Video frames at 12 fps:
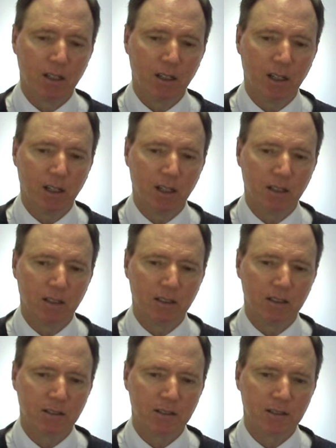Uh,
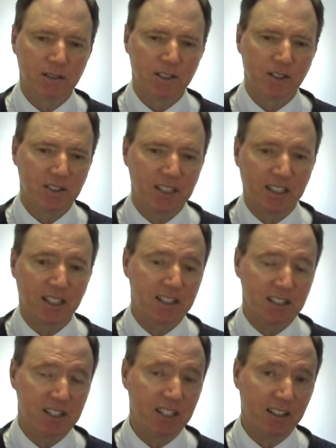so it's not
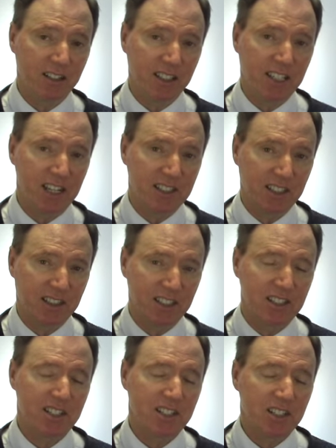necessarily the case that
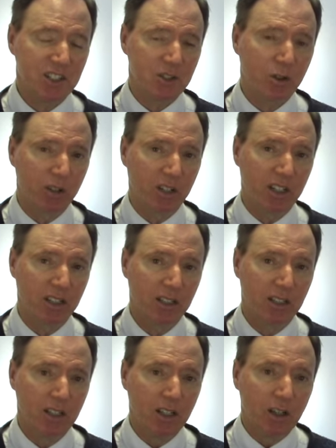this story
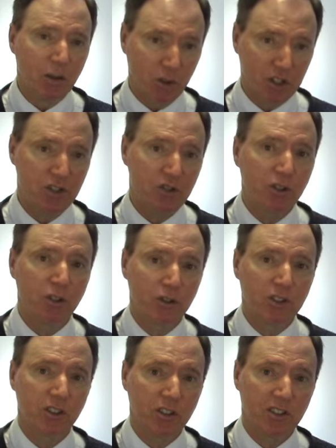was true
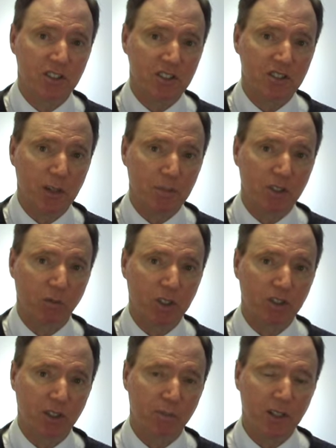to the description of
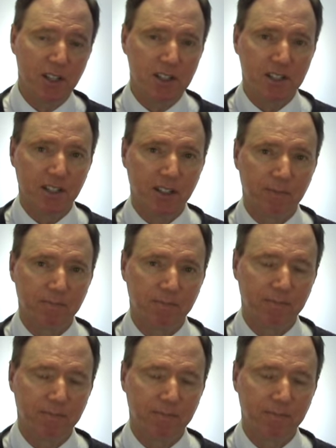what took place there.